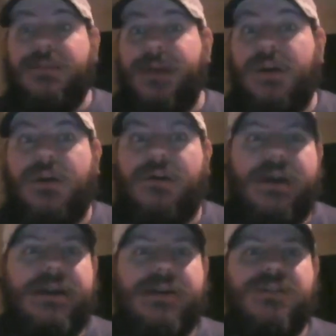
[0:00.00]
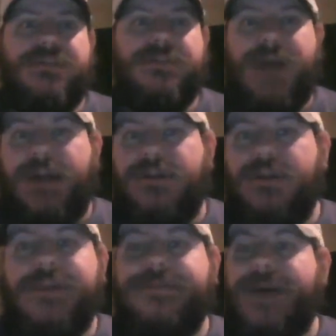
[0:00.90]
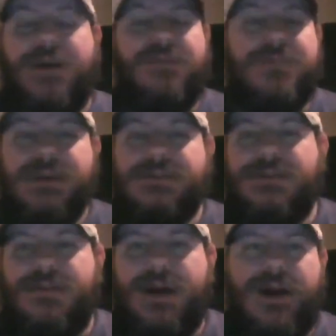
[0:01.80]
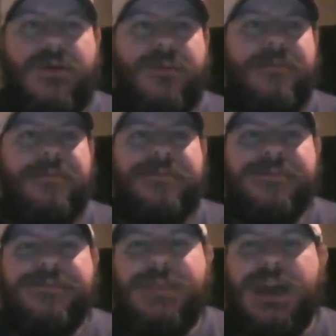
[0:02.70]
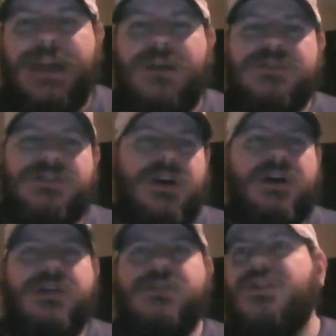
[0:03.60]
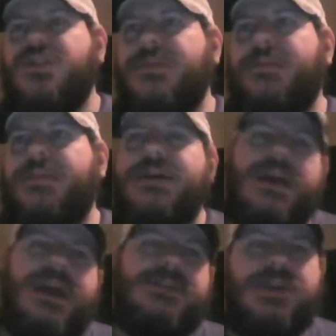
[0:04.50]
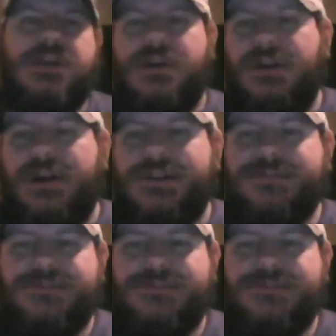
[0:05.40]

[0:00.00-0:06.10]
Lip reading: about him on the radio, but I don't know. He found me somehow, and I was talking to him, and I'm like, yeah, it's a good cause.